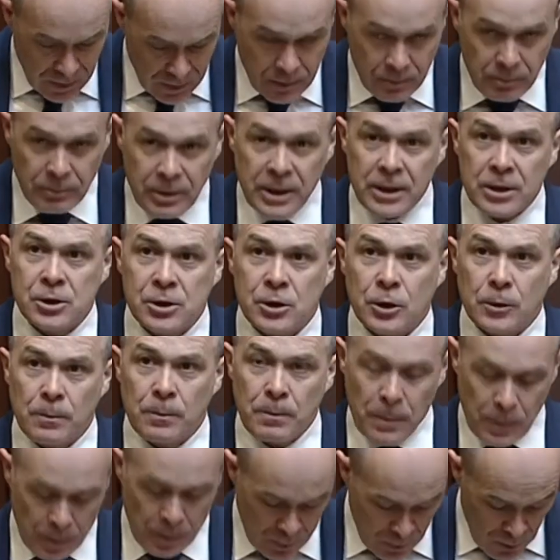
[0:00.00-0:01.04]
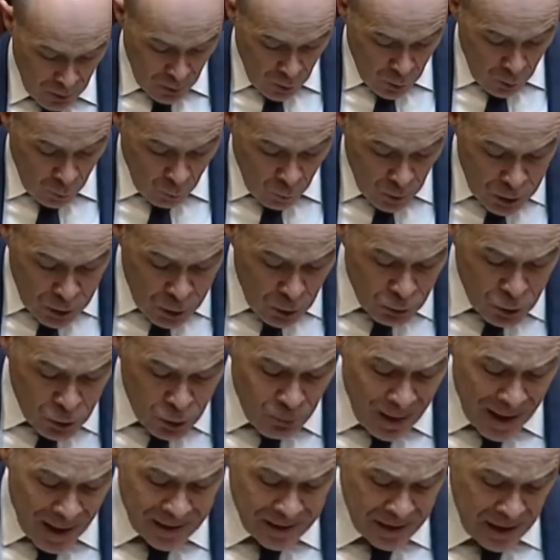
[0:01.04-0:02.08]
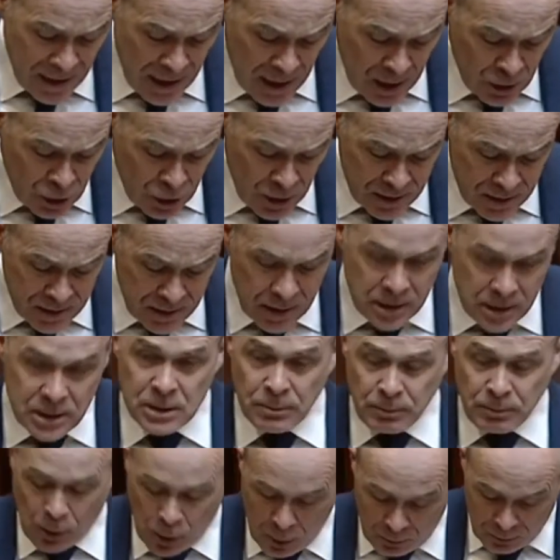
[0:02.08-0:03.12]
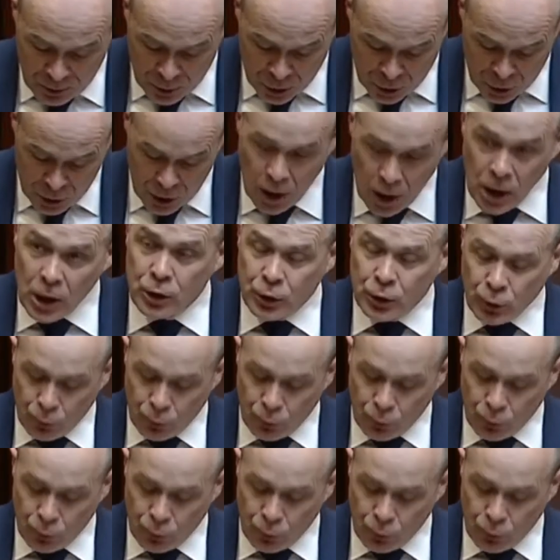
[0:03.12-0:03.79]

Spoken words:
Minister, will you direct the HSE to publish the